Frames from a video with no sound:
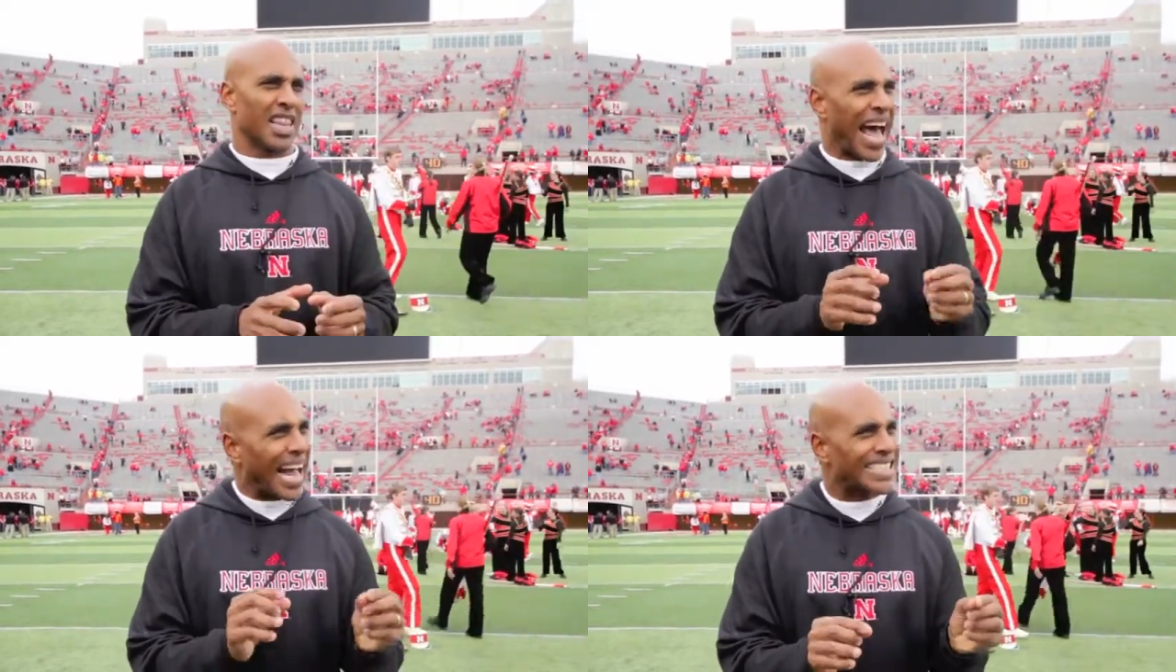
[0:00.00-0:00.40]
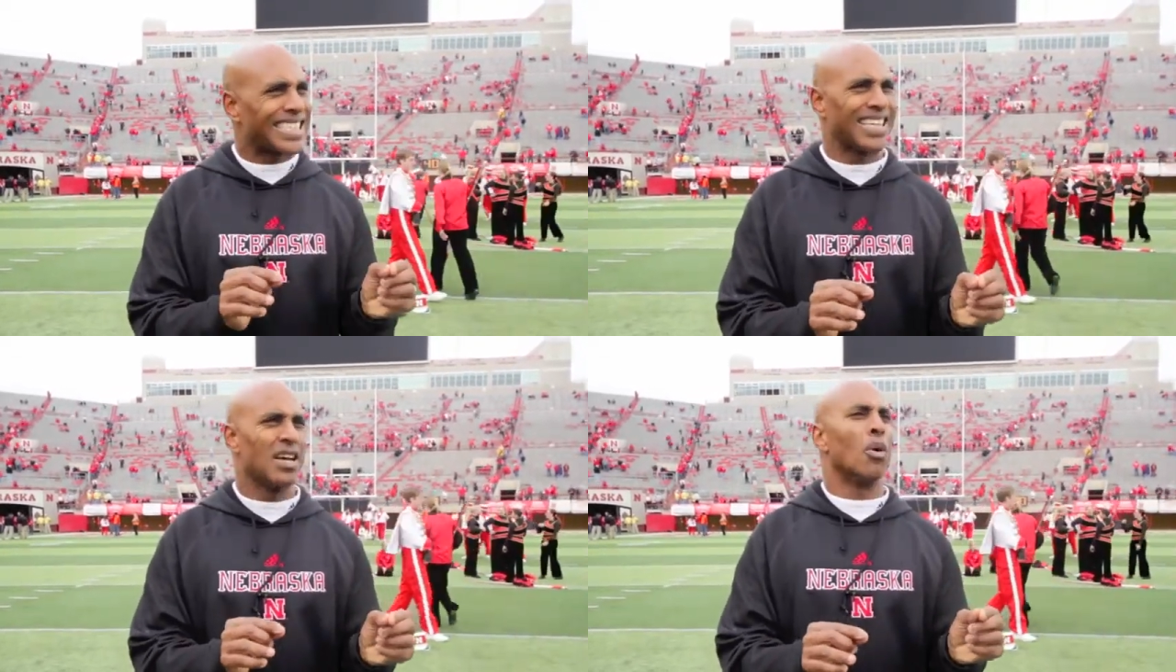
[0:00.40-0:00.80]

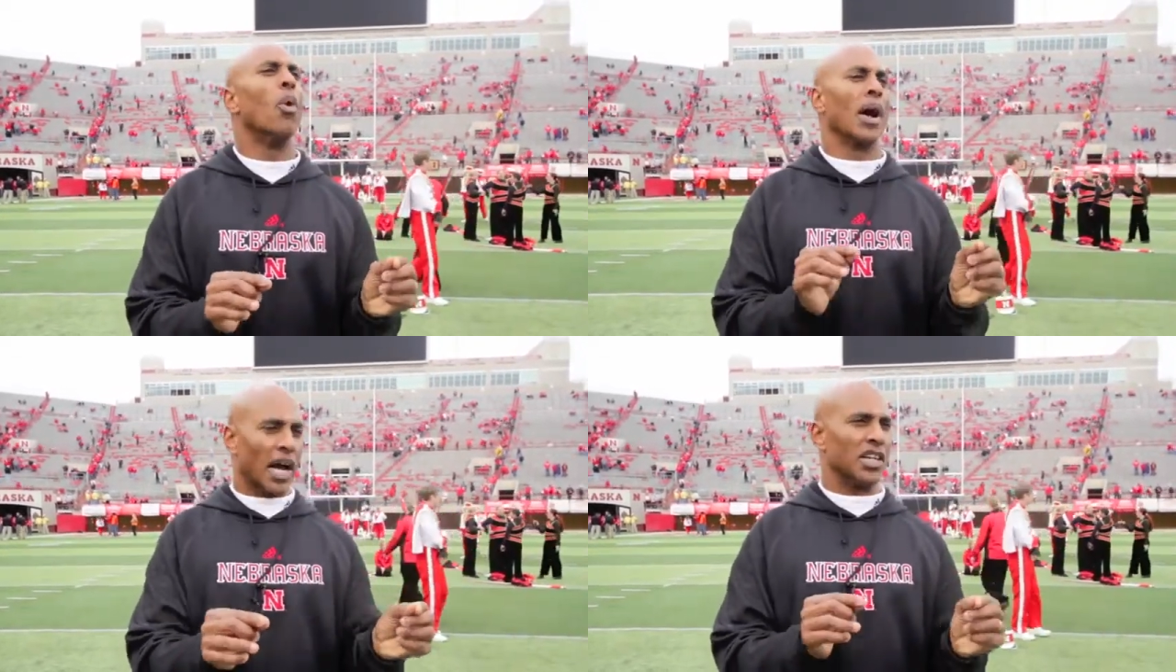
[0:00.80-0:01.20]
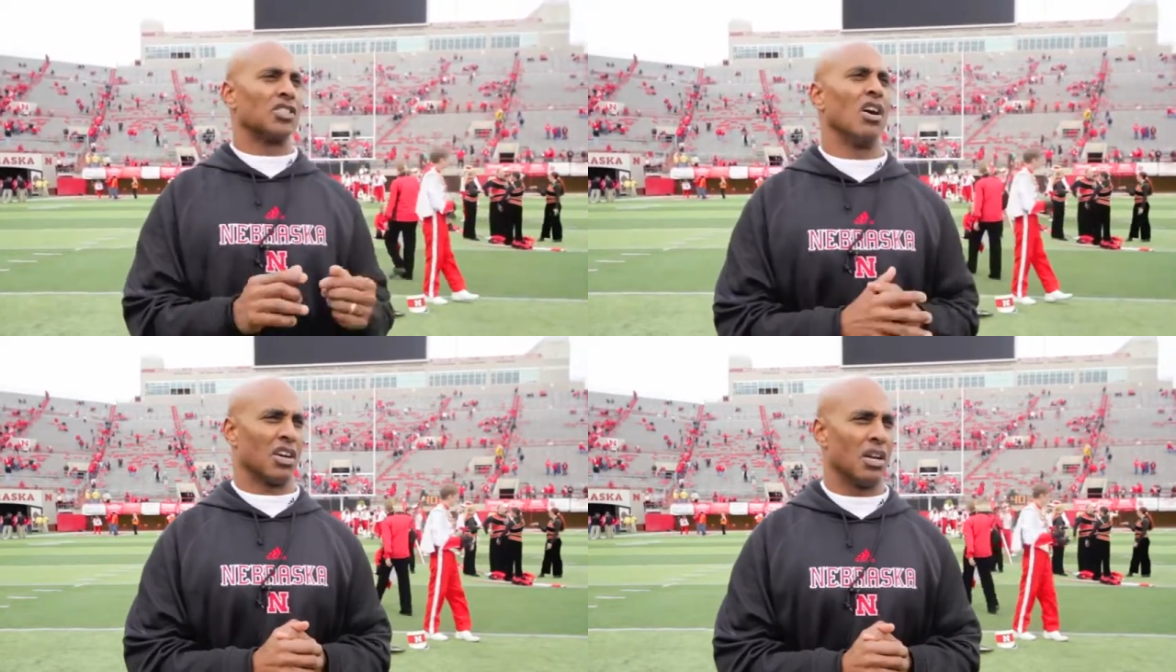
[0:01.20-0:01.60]
that's what
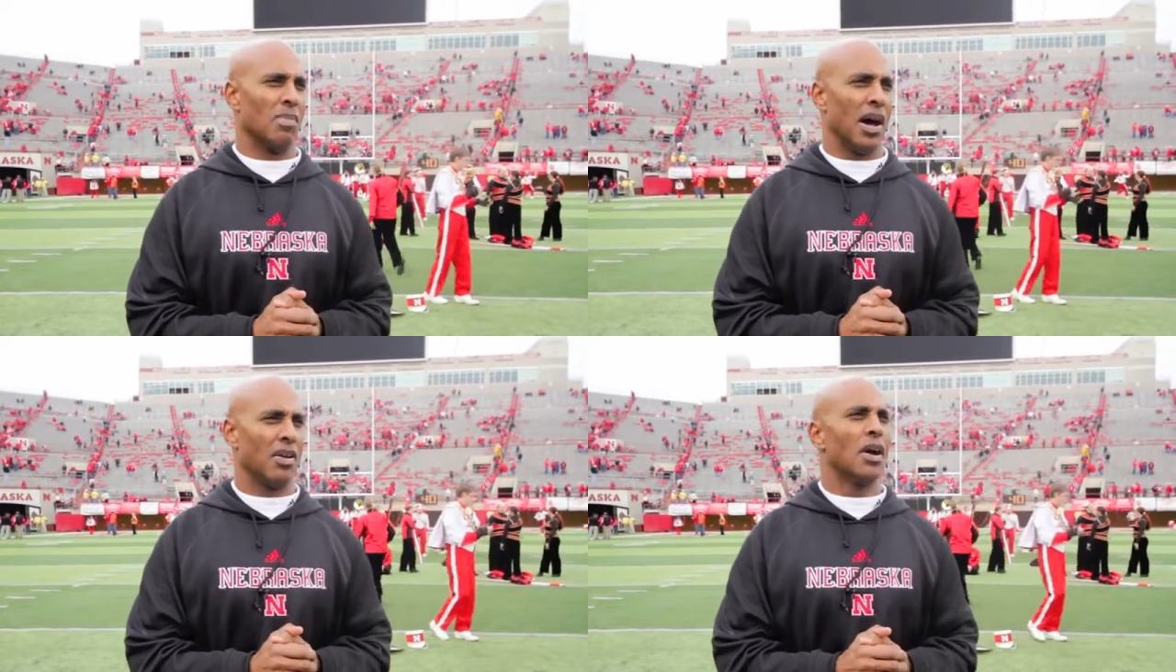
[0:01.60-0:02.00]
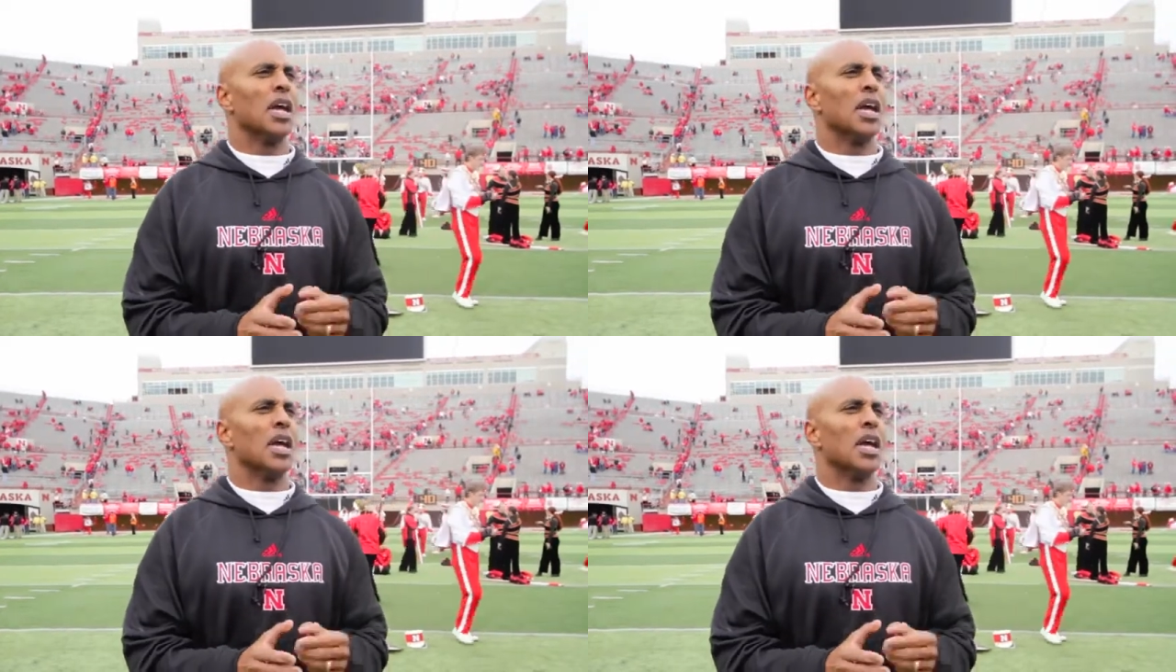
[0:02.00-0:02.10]
God's talking about.